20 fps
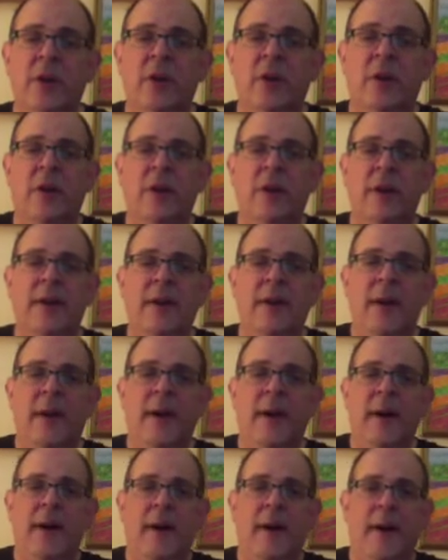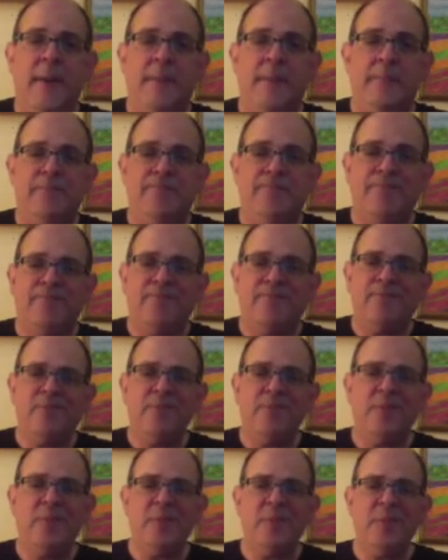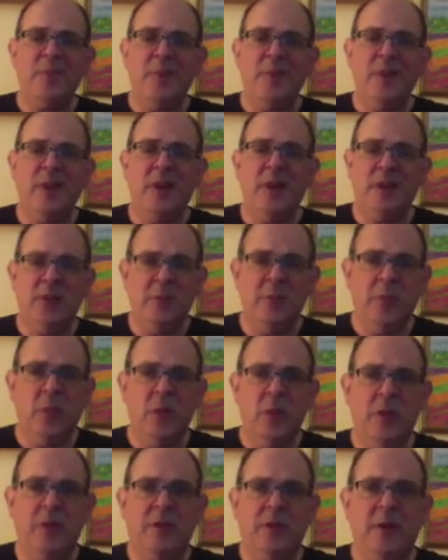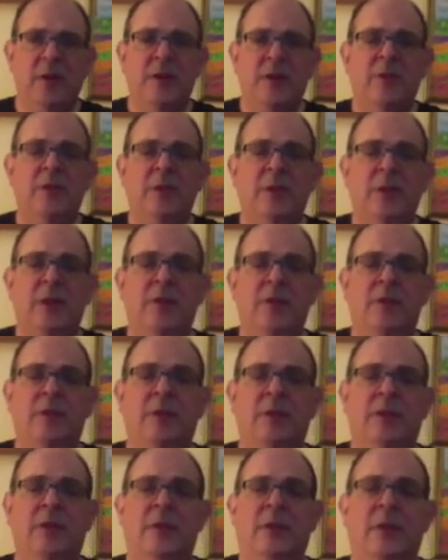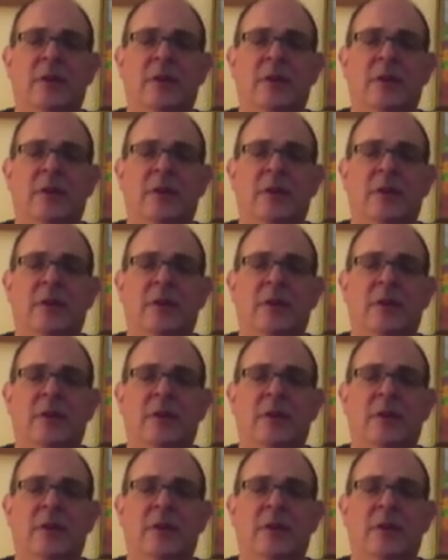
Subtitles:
All right? And it's important that every now and